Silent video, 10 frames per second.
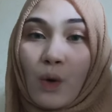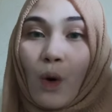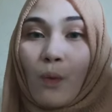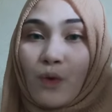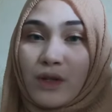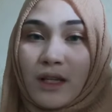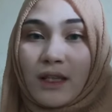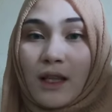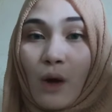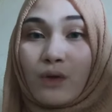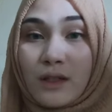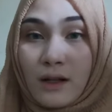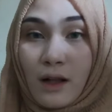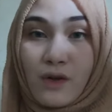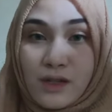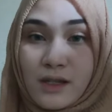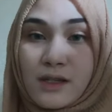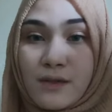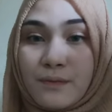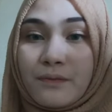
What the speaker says: common in noun clauses.